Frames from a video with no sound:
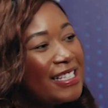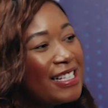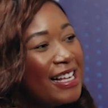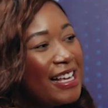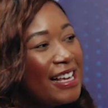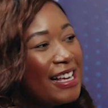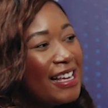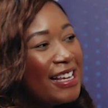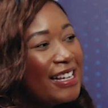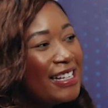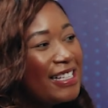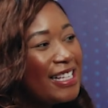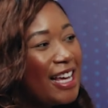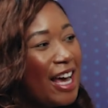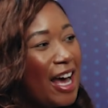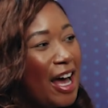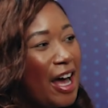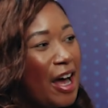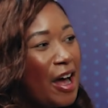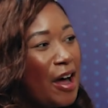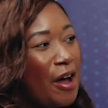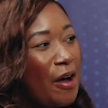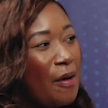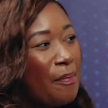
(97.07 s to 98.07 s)
and
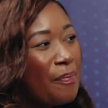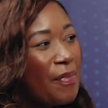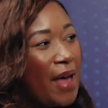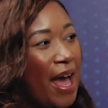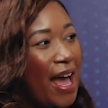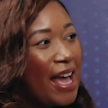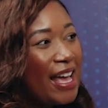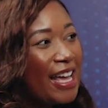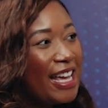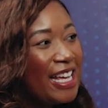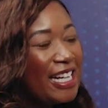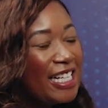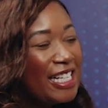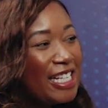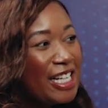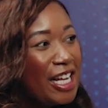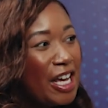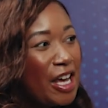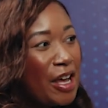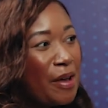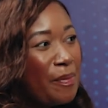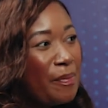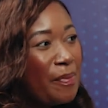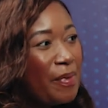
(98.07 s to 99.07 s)
I ended
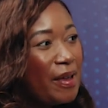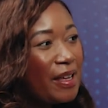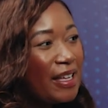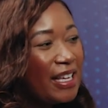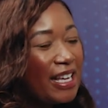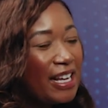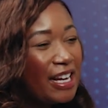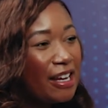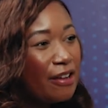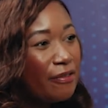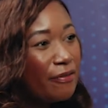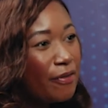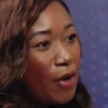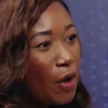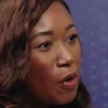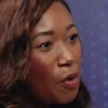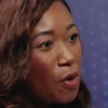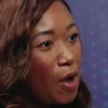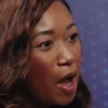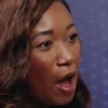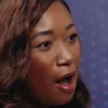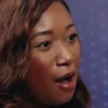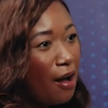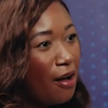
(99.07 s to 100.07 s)
up getting a phone
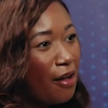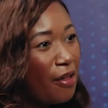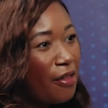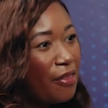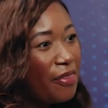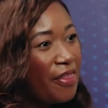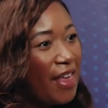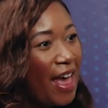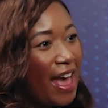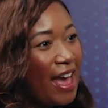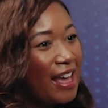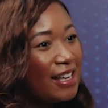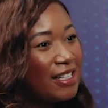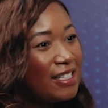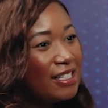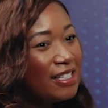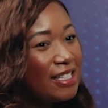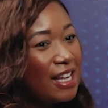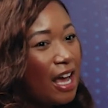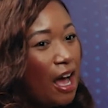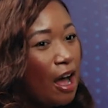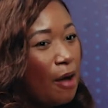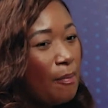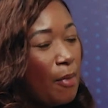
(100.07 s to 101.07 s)
call that
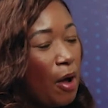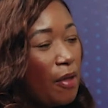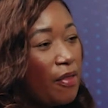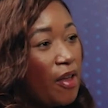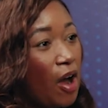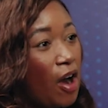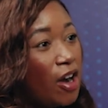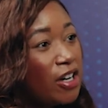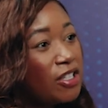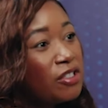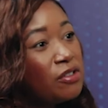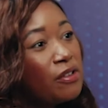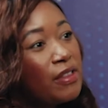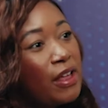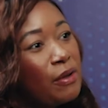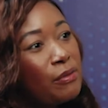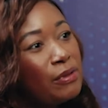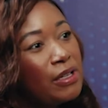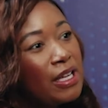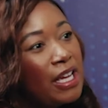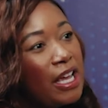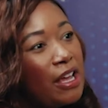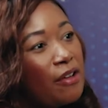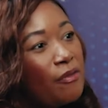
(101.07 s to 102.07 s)
on the Arsenal, they were
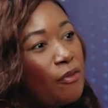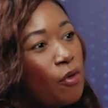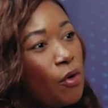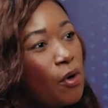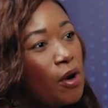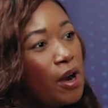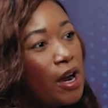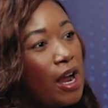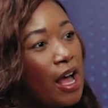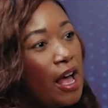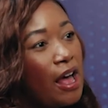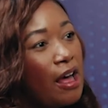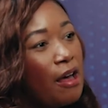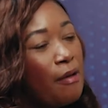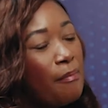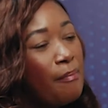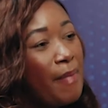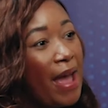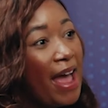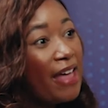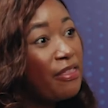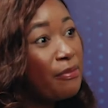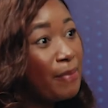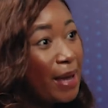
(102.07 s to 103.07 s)
looking for a
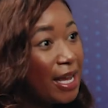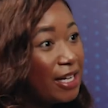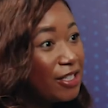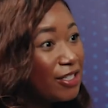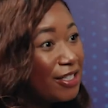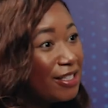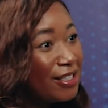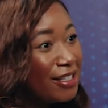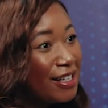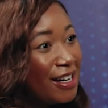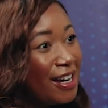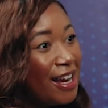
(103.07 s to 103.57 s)
math major.